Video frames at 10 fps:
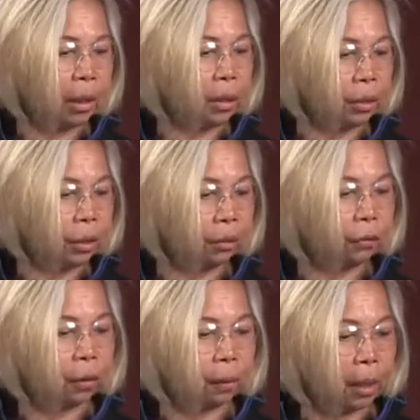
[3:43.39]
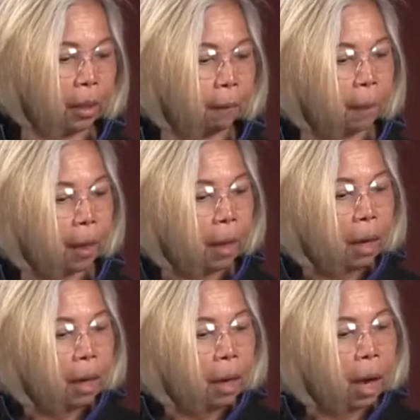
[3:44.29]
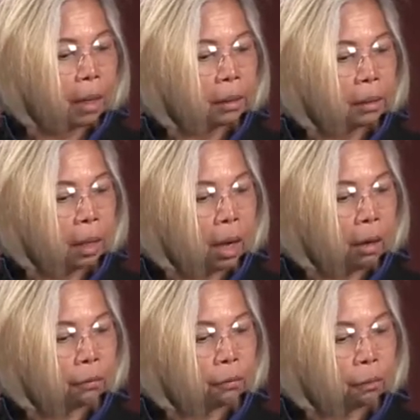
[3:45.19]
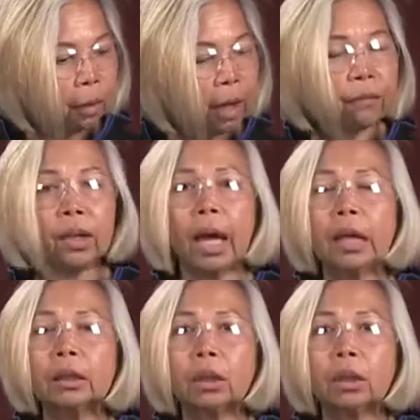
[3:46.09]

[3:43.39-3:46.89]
easier for me. I love having a